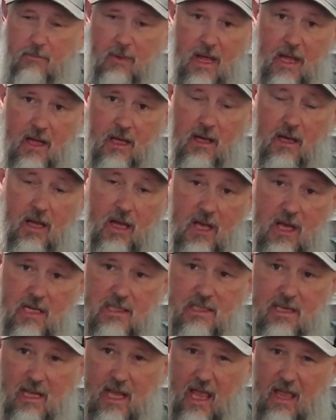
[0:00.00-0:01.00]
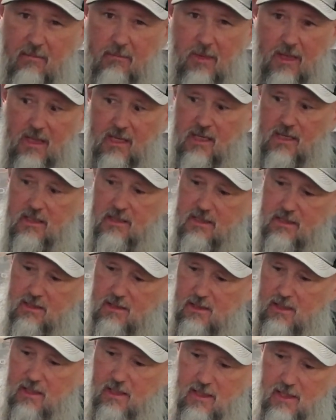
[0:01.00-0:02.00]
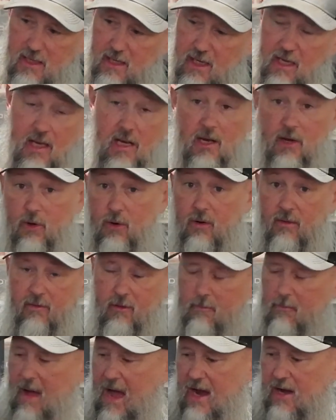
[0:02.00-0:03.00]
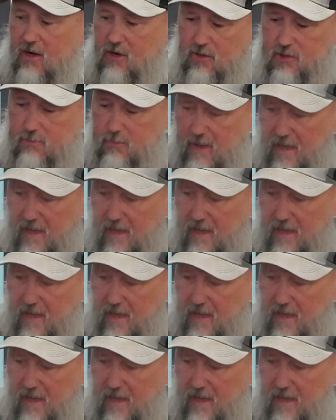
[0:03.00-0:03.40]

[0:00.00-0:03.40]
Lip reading: My cousin gave me this in lieu of a biker's